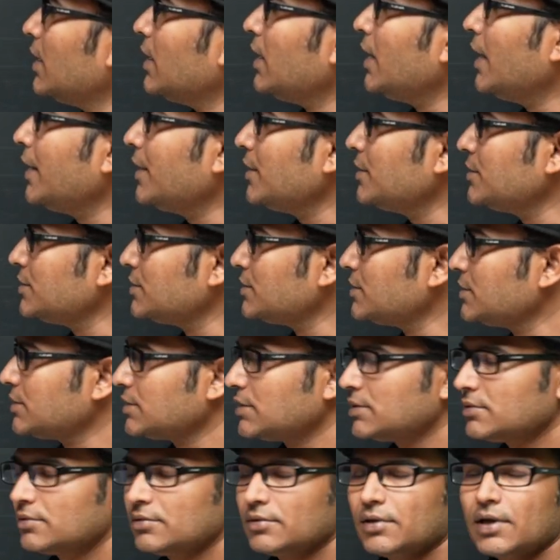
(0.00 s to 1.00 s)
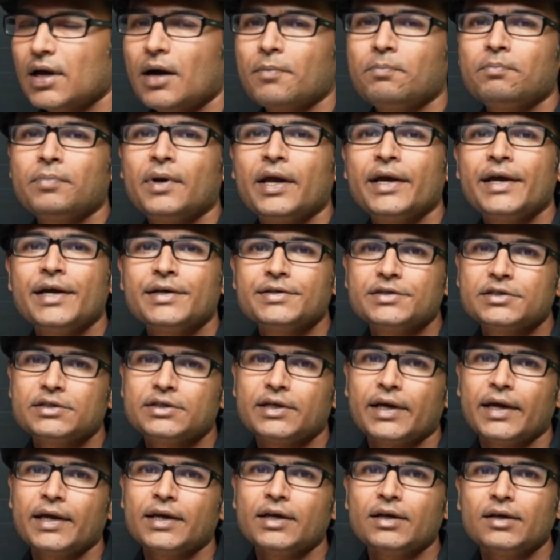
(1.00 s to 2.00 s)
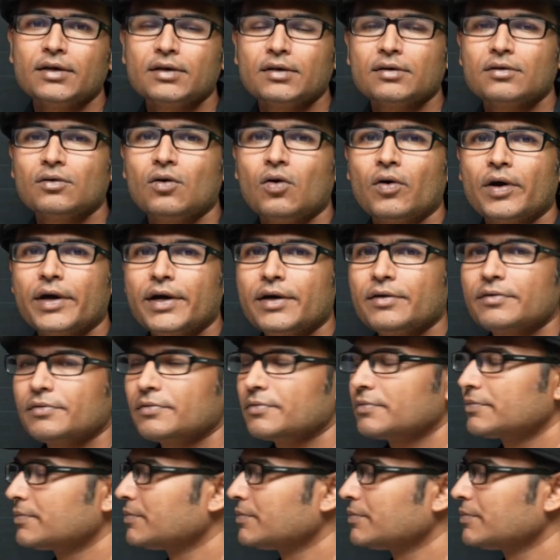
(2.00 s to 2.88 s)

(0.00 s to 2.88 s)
let us apply a style. Okay,